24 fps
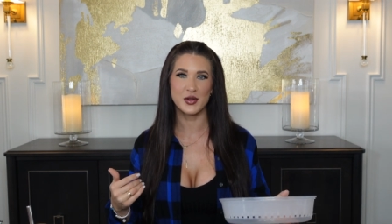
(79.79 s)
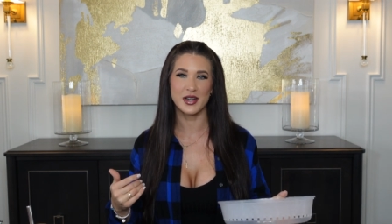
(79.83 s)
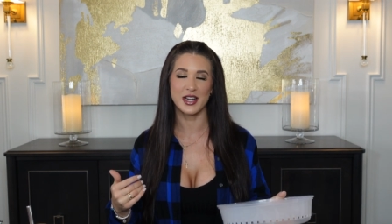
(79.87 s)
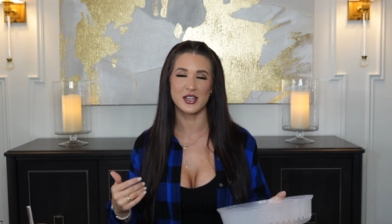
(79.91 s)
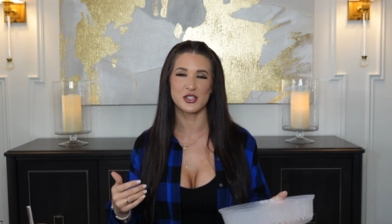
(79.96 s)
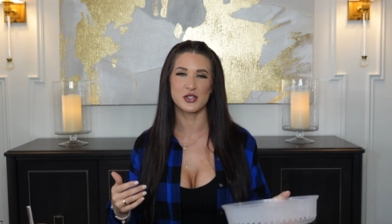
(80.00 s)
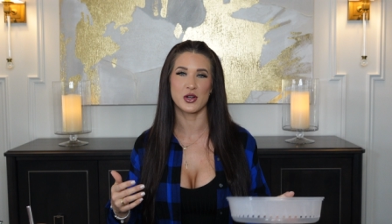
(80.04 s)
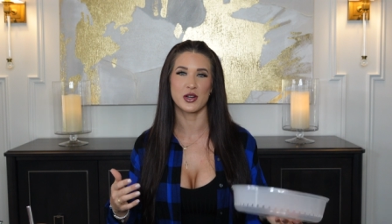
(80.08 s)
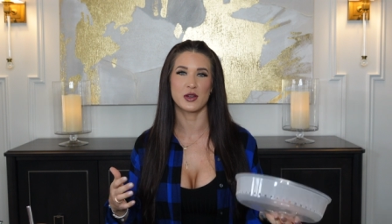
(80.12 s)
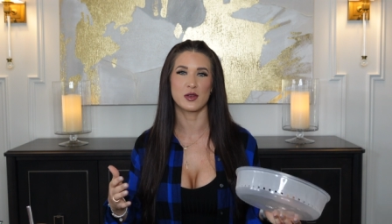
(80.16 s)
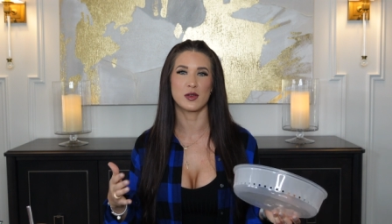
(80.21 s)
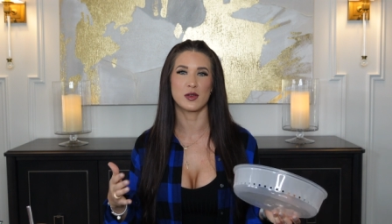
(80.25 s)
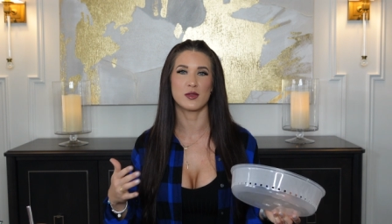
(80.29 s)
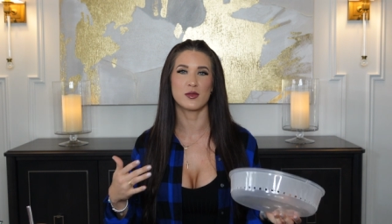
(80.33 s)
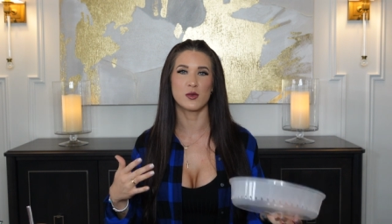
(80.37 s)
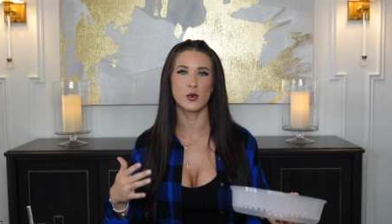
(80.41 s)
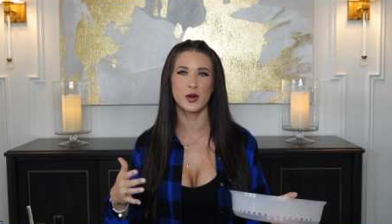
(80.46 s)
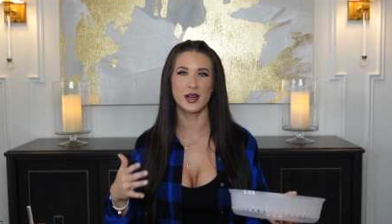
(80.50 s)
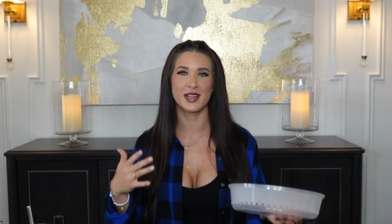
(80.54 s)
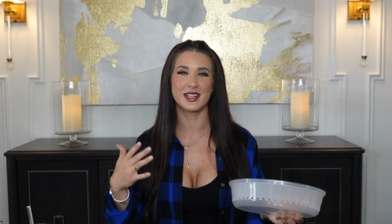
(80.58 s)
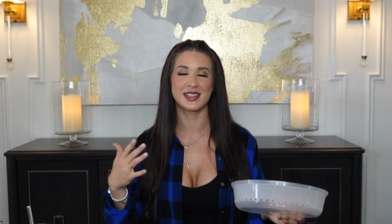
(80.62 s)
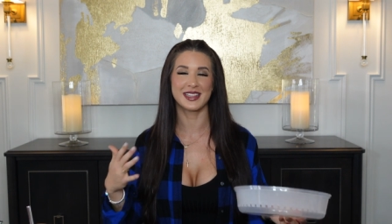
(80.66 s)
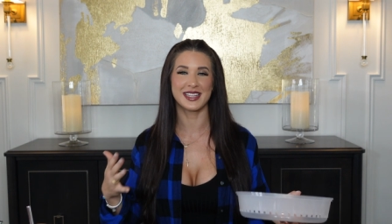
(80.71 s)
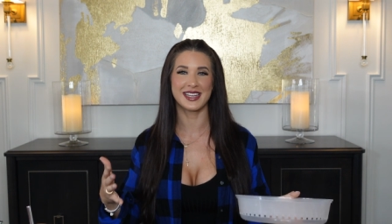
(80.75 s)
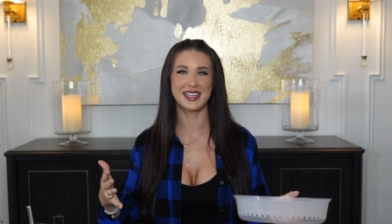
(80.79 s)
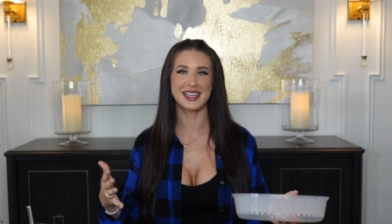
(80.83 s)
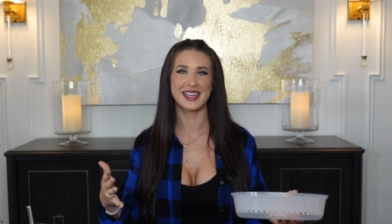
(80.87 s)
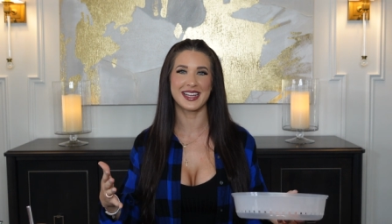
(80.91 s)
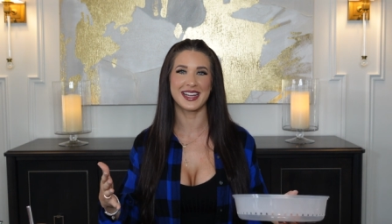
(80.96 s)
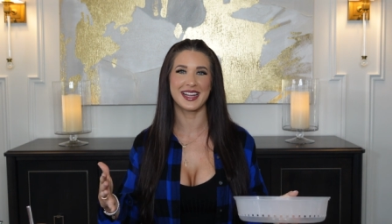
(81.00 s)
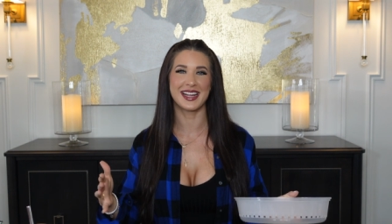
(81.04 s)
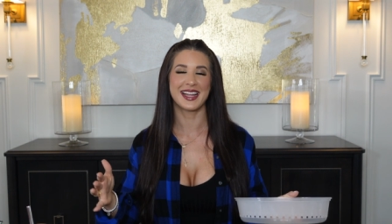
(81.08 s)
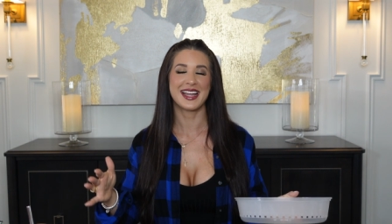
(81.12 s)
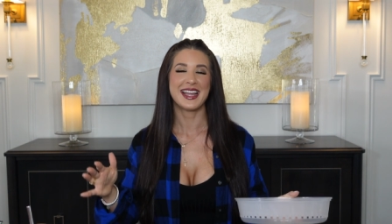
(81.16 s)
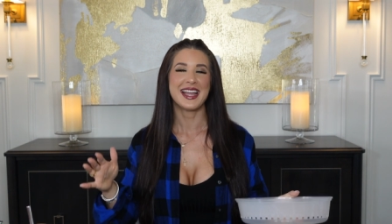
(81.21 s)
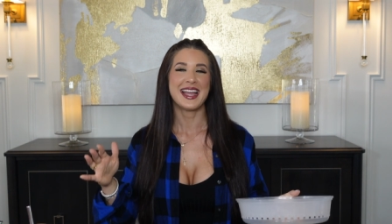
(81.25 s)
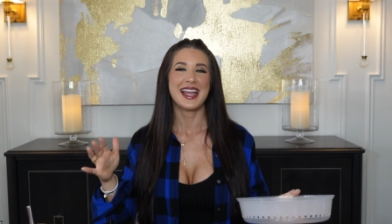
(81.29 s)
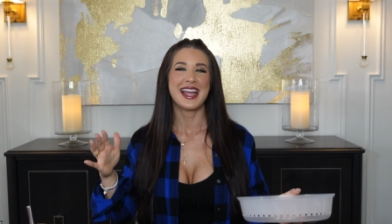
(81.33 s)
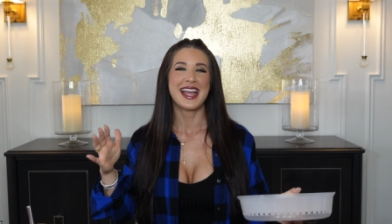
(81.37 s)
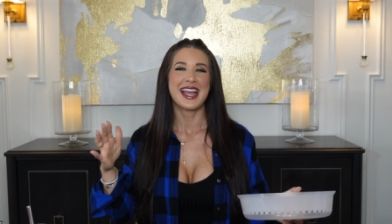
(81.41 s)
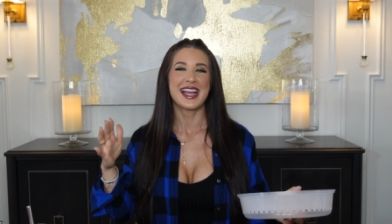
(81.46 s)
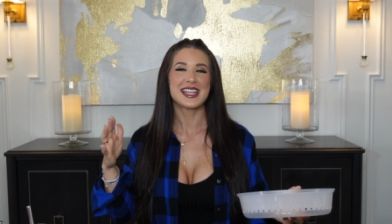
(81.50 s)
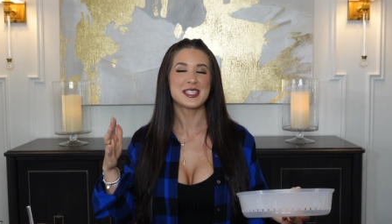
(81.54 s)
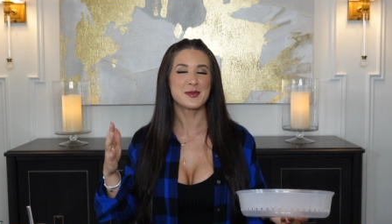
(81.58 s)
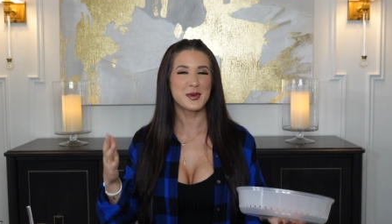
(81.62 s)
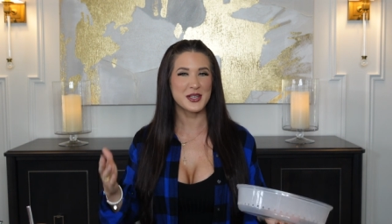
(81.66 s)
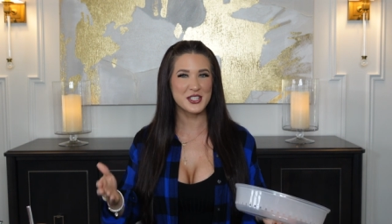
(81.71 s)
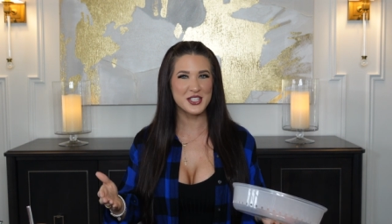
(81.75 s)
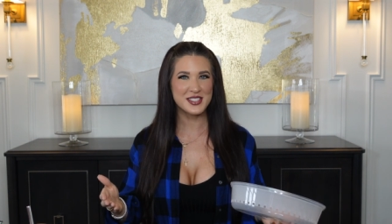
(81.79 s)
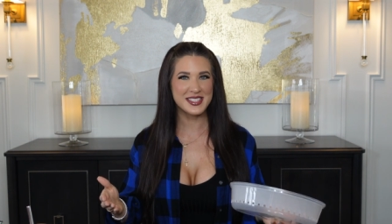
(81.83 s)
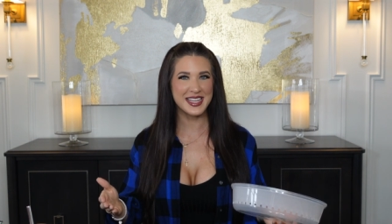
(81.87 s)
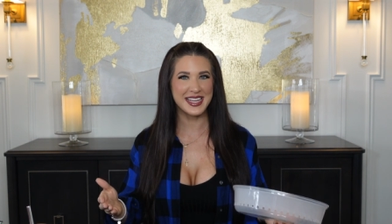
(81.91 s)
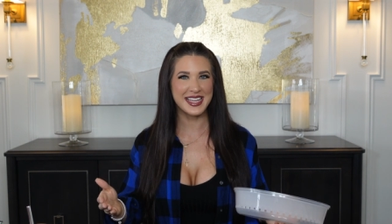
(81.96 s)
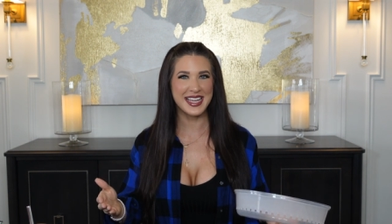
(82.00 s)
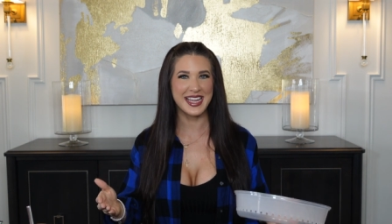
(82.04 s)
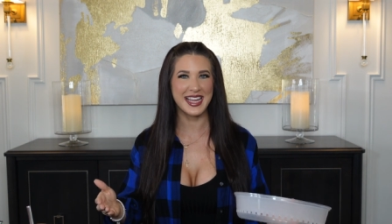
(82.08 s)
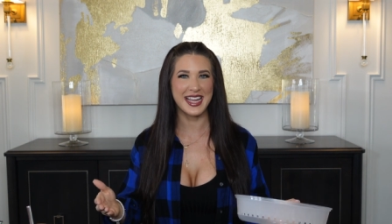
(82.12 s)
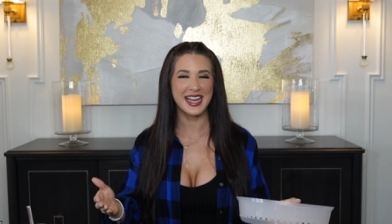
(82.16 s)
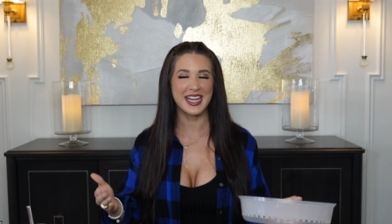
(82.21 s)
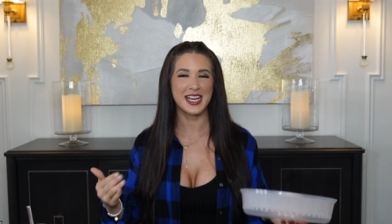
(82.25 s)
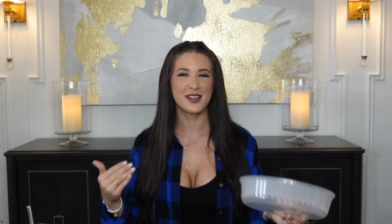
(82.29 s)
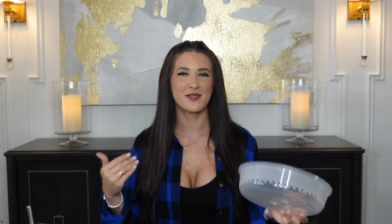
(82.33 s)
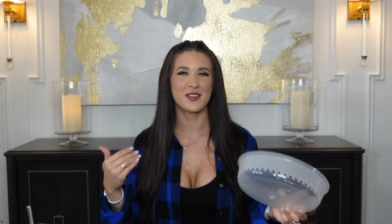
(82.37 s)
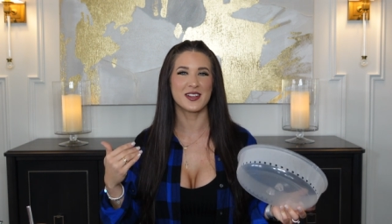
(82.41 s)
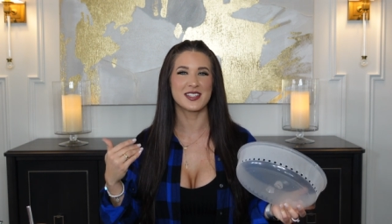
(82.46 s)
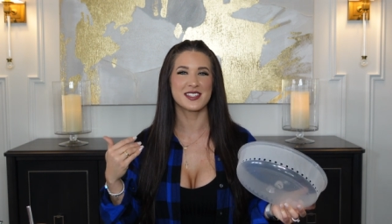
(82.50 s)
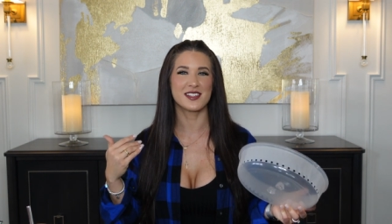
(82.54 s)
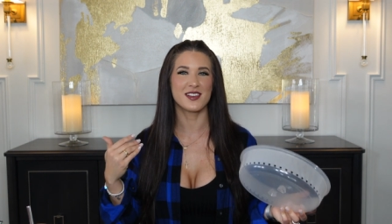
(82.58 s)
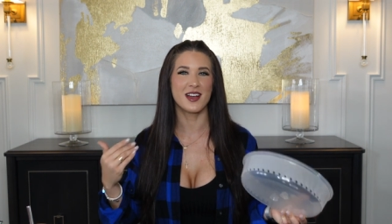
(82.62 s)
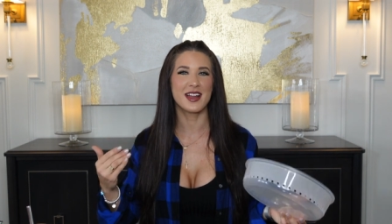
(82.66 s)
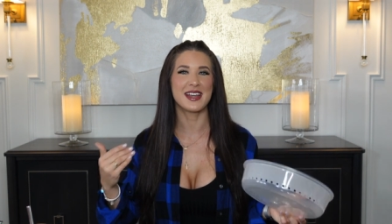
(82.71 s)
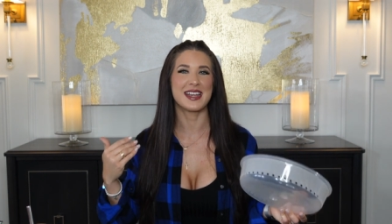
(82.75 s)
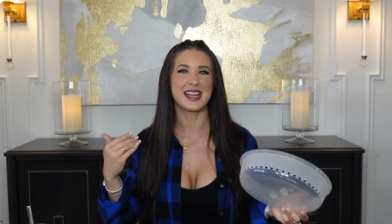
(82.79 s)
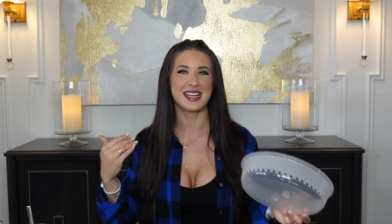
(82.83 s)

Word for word: and I try to avoid cleaning as much as I can if it's not